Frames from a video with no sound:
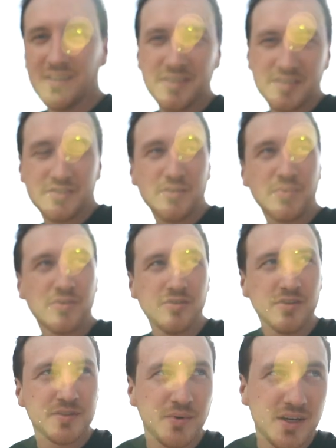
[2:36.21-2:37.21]
there's a super cool
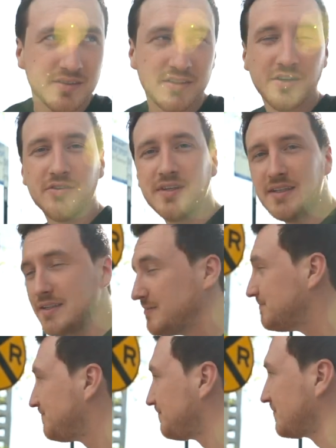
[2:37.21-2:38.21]
spot to go
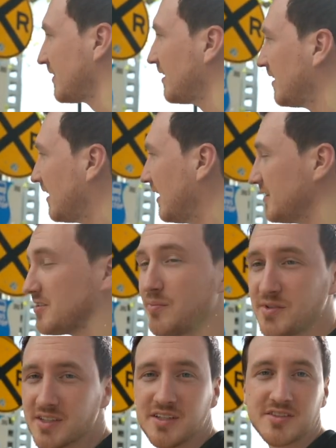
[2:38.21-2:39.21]
eat. So I'm
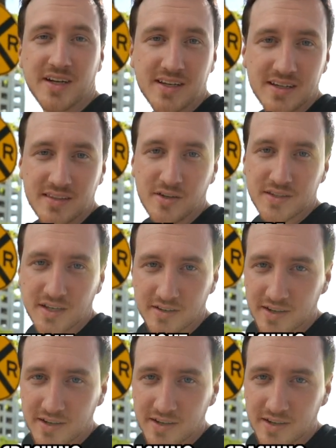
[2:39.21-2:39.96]
just gonna try to get there without